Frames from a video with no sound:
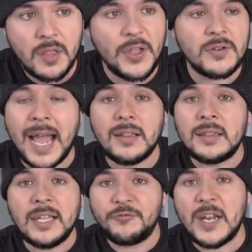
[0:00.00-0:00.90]
They're not
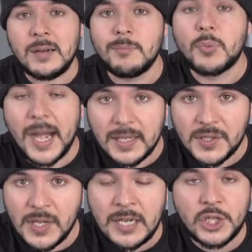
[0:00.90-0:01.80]
lifting
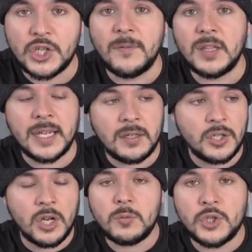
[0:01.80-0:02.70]
bricks and shoveling,
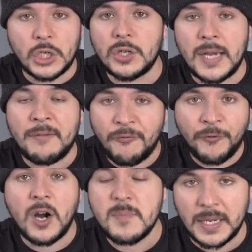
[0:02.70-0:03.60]
you know, dirt and
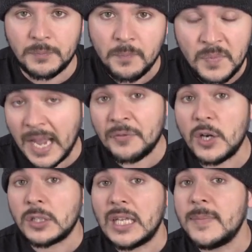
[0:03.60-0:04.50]
farming, and
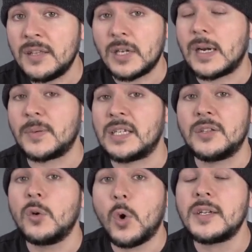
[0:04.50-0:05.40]
they're claiming they're
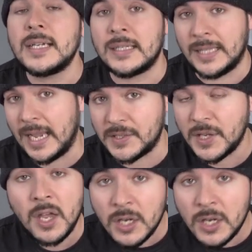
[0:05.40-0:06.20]
representing the working class.